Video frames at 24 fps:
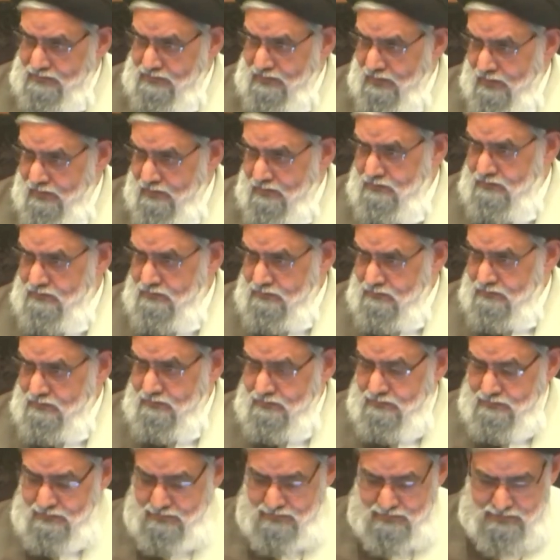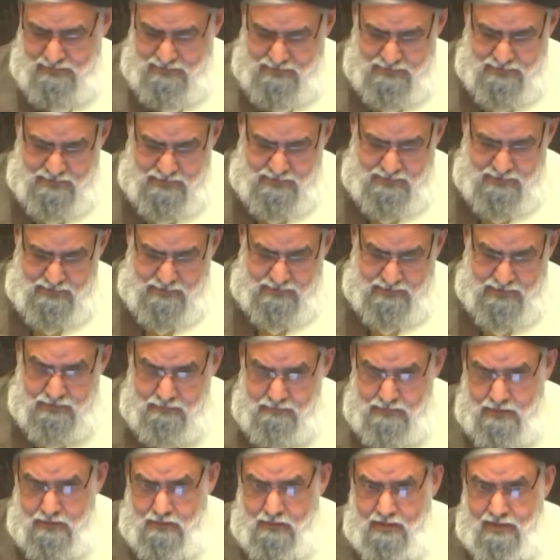says, give
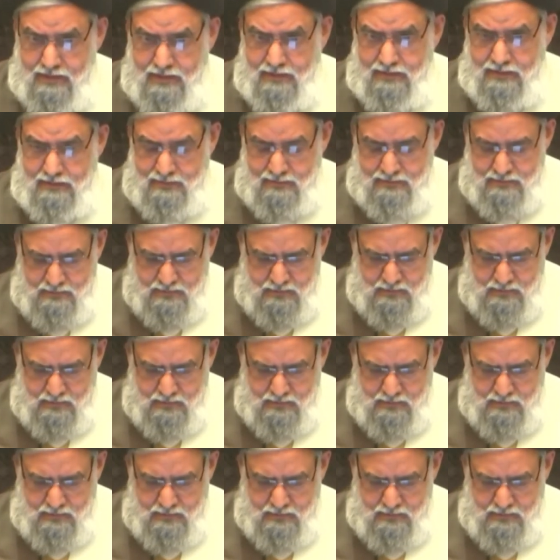me your hand.